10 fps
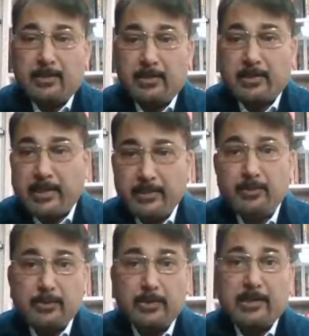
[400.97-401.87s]
Can
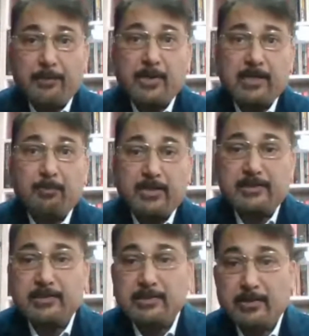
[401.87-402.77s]
you elaborate,
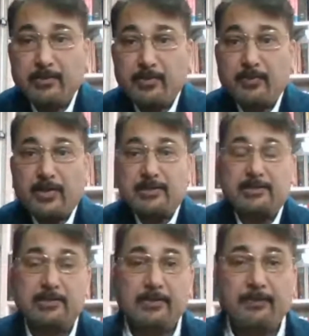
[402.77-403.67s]
please, for
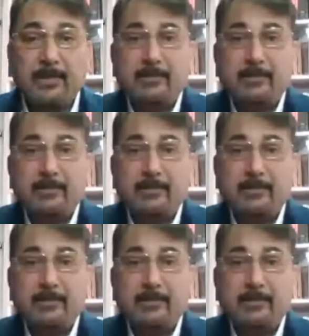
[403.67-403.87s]
us?